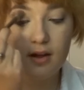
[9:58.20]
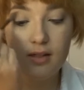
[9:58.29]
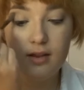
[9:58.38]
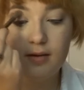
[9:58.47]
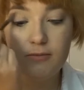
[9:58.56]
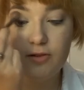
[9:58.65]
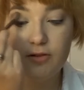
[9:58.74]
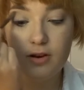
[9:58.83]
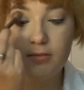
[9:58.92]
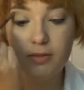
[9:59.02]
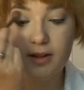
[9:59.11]
then I'm just
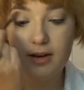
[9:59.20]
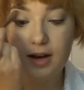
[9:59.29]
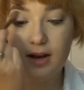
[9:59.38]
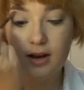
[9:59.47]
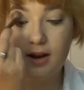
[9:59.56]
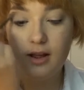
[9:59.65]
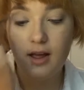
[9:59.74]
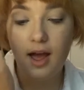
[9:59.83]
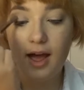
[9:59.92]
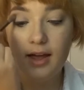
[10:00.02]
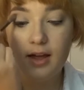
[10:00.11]
going to blend it.
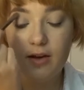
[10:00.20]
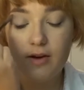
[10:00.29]
I go